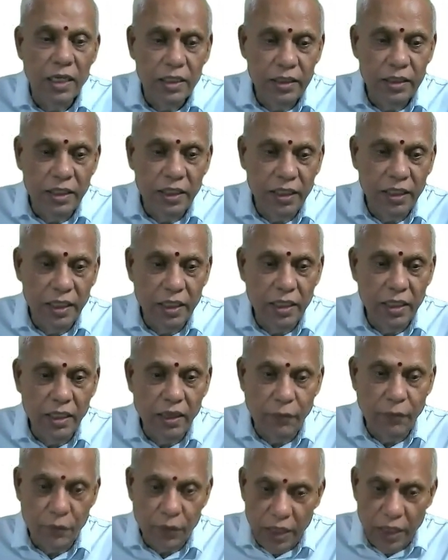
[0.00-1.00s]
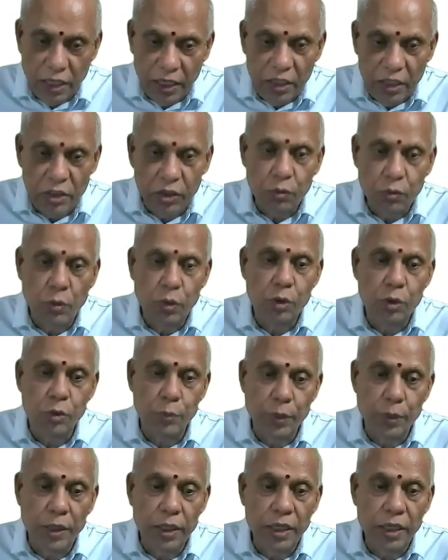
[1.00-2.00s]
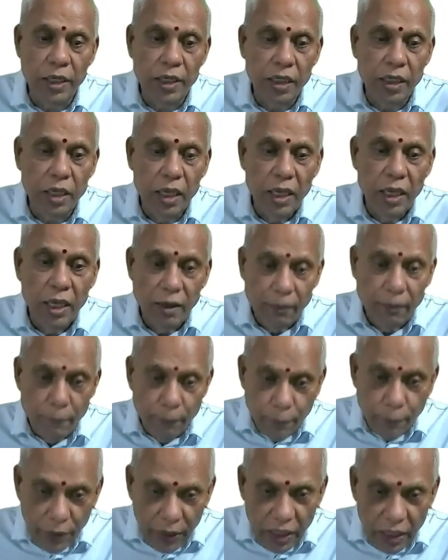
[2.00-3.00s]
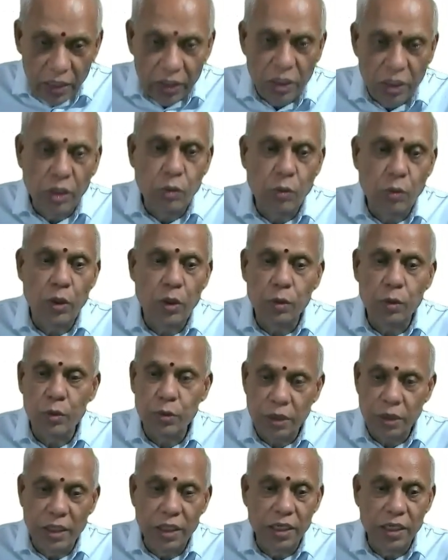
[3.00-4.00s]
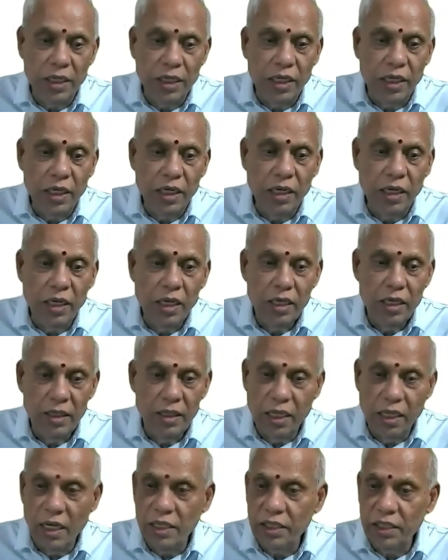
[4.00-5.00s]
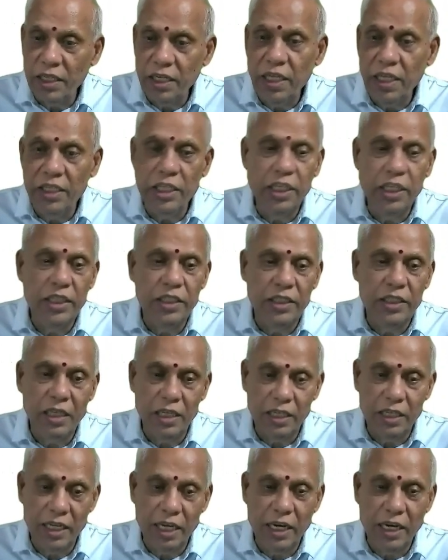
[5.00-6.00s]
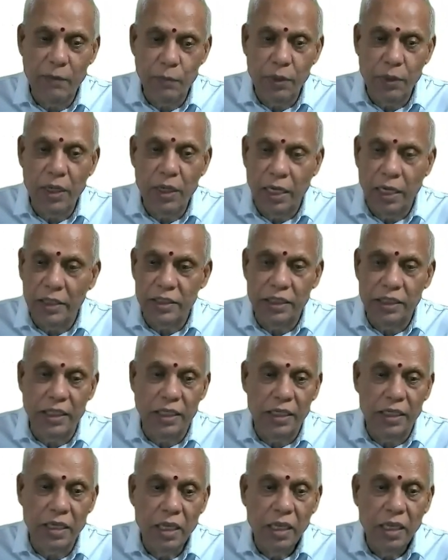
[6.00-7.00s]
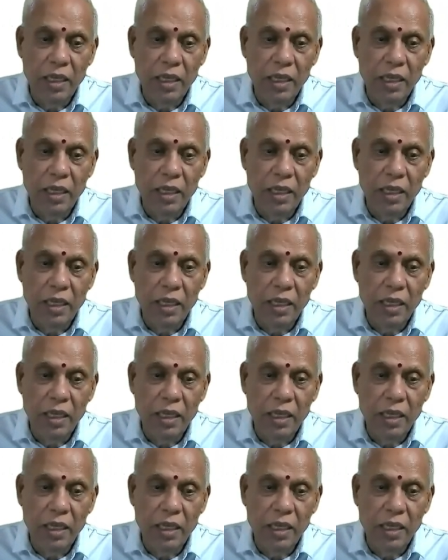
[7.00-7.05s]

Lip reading: See here, if A is equal to B, B is equal to C, there are three entities here, A, B, and C.